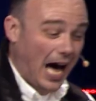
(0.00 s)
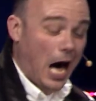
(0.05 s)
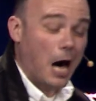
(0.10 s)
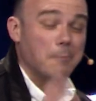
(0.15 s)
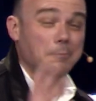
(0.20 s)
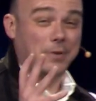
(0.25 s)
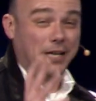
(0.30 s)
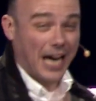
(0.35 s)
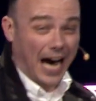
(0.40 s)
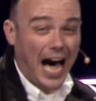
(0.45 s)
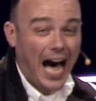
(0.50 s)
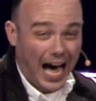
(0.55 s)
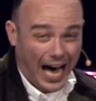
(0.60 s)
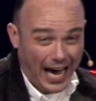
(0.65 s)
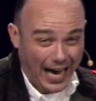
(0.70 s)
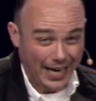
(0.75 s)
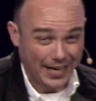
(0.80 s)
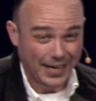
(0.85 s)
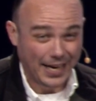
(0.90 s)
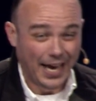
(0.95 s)
up
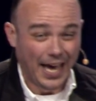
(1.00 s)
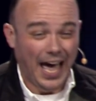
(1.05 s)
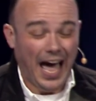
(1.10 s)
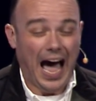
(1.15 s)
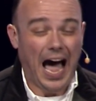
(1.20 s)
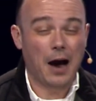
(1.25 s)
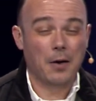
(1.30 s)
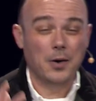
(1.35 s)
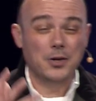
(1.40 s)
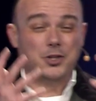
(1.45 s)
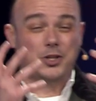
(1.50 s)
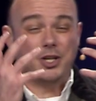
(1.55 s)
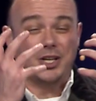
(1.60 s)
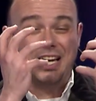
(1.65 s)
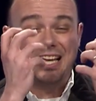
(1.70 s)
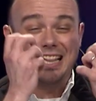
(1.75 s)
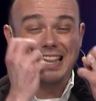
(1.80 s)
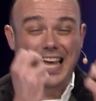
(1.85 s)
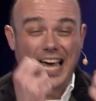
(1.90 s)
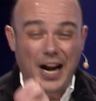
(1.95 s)
God. I want you
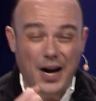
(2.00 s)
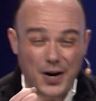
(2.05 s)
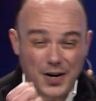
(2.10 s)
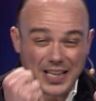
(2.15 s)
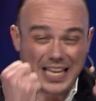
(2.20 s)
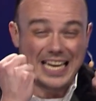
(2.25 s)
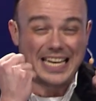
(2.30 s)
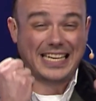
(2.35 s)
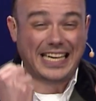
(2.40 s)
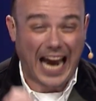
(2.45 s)
to literally